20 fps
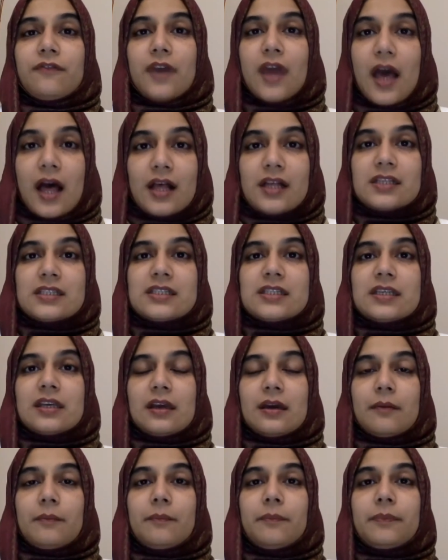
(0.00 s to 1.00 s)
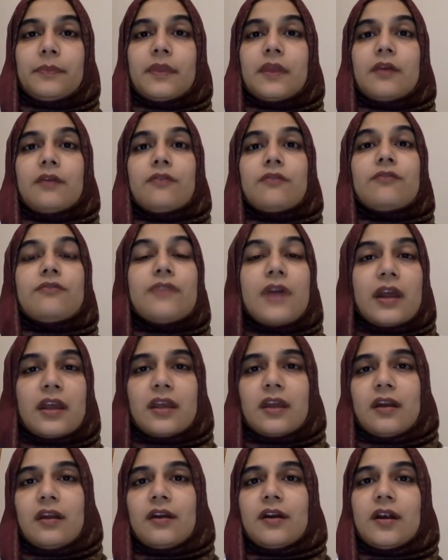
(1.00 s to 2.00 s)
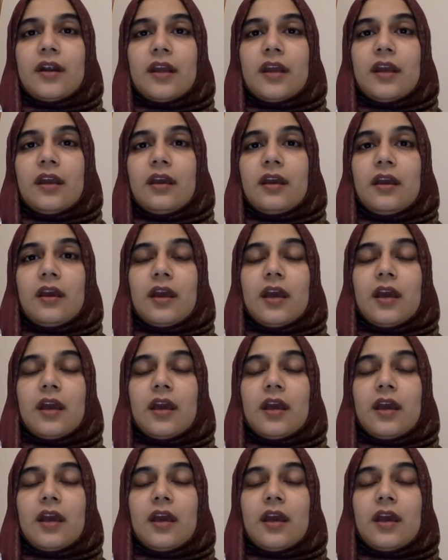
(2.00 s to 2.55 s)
calcium regularly